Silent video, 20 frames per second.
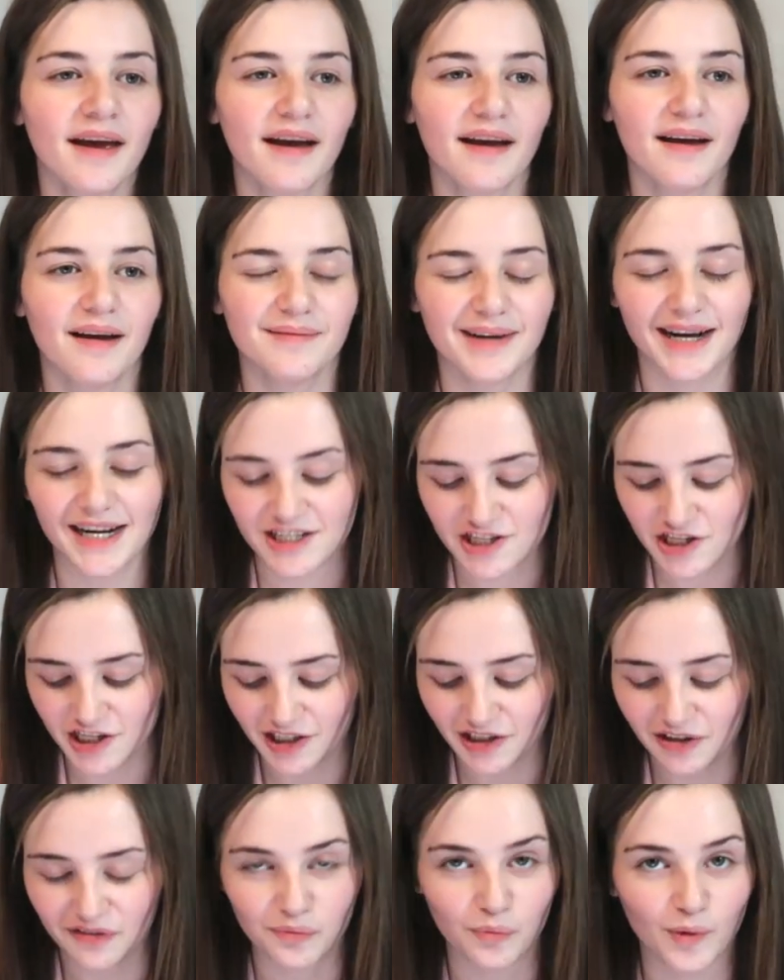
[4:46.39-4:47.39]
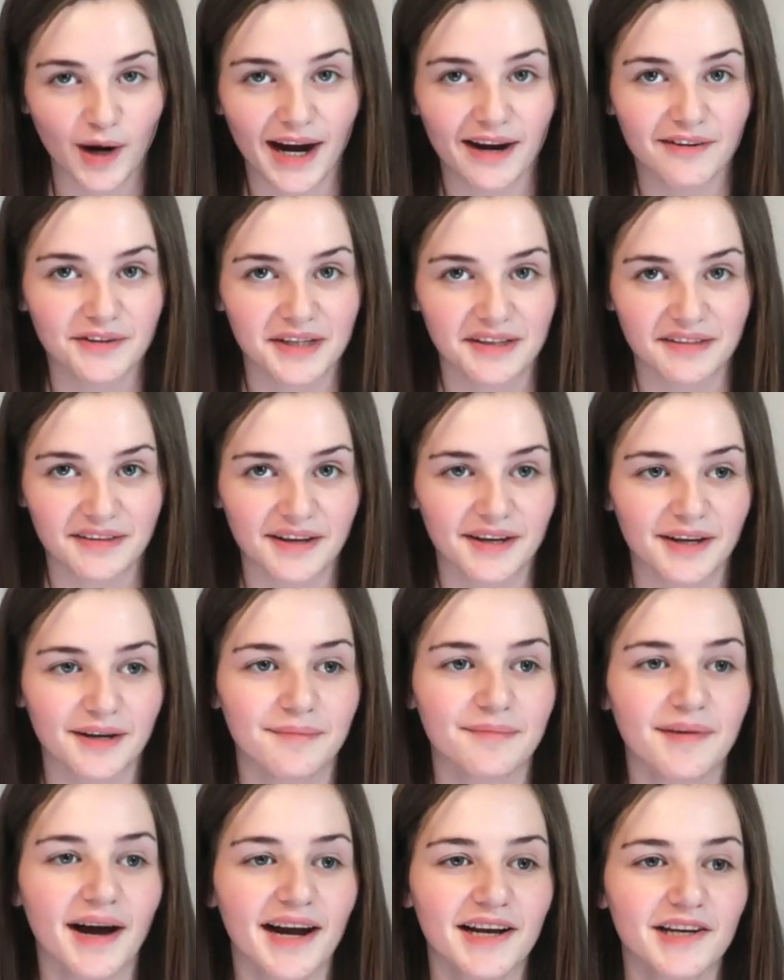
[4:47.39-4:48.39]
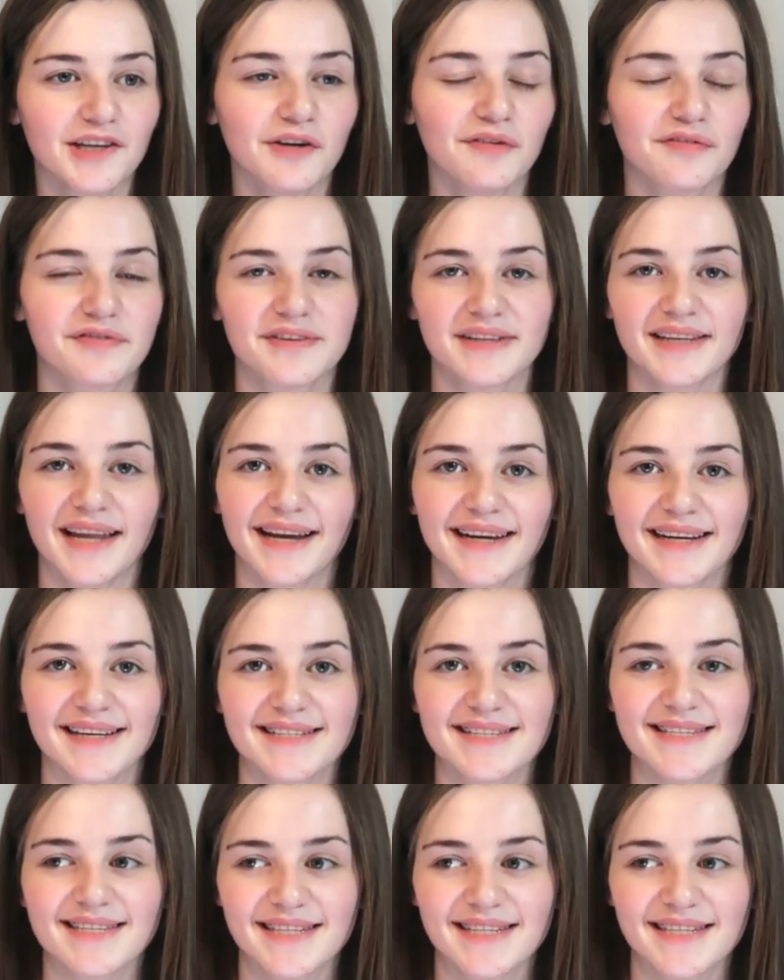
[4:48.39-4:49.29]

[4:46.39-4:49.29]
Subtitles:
I actually love wearing them, I love like